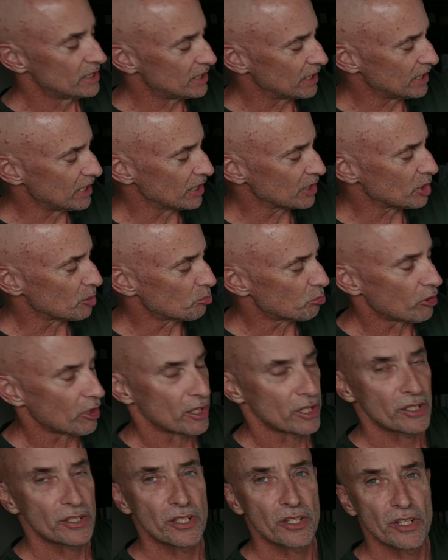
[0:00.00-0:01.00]
to get the
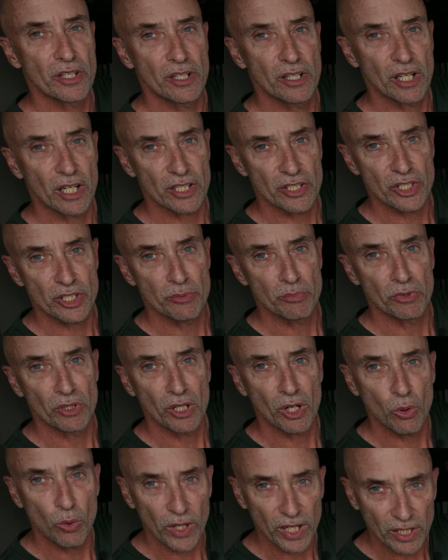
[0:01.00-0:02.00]
product to the
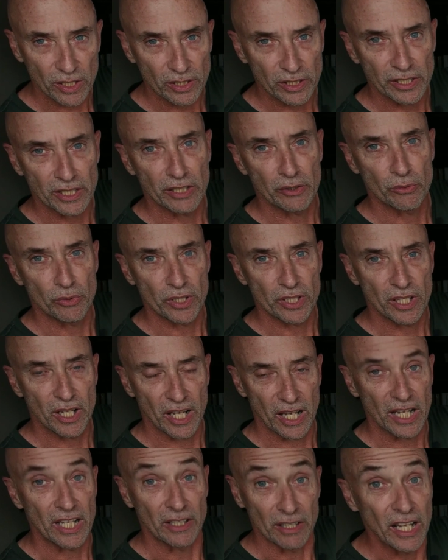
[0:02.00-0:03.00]
customer quickly
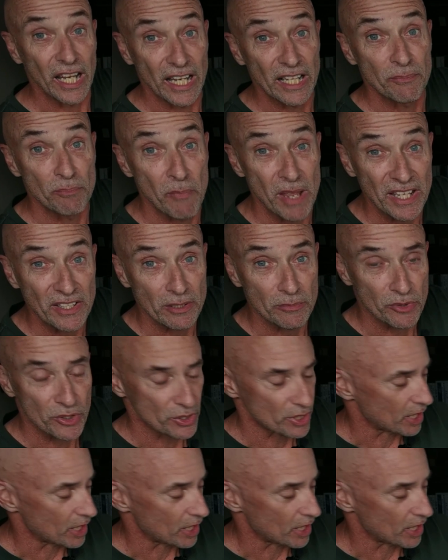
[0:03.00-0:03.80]
and make them